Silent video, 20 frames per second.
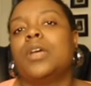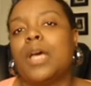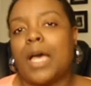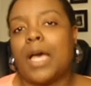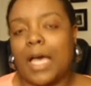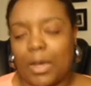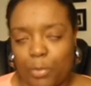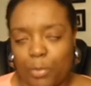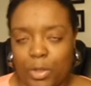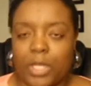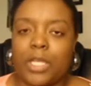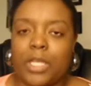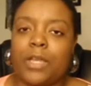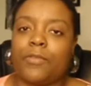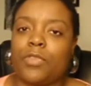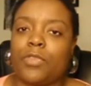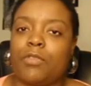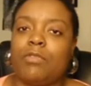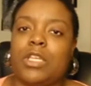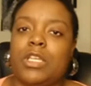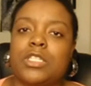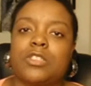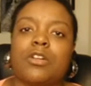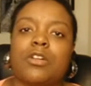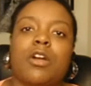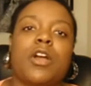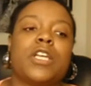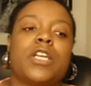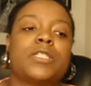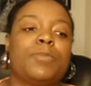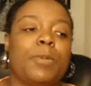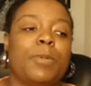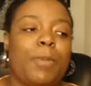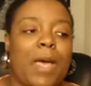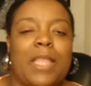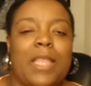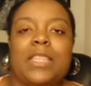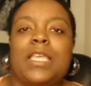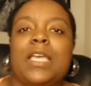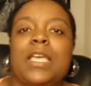I would give three stars, but
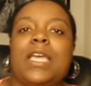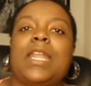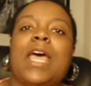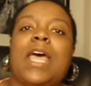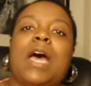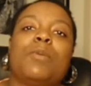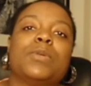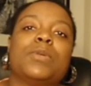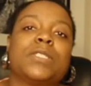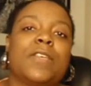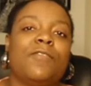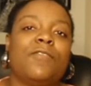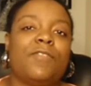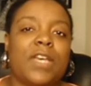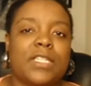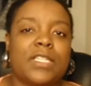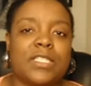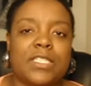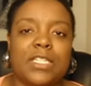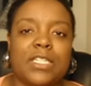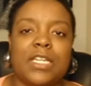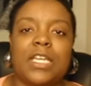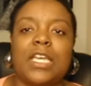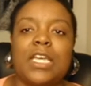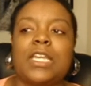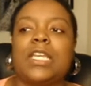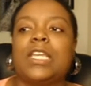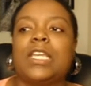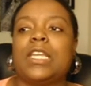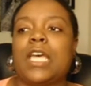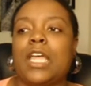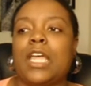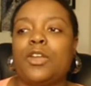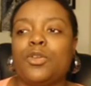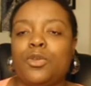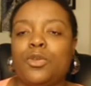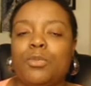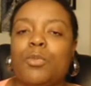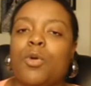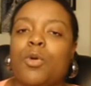by then I was invested in it. I
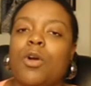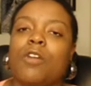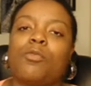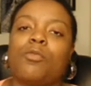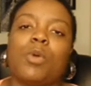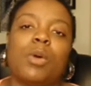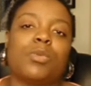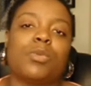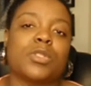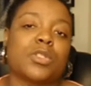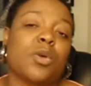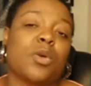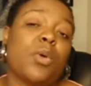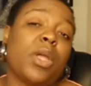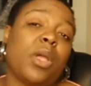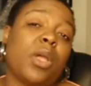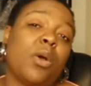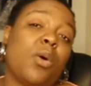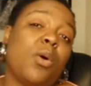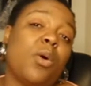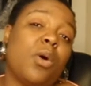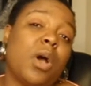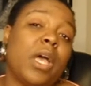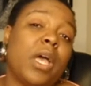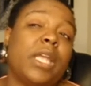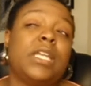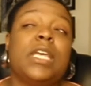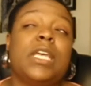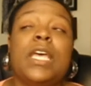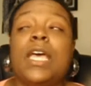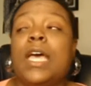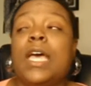knew more of what was going on.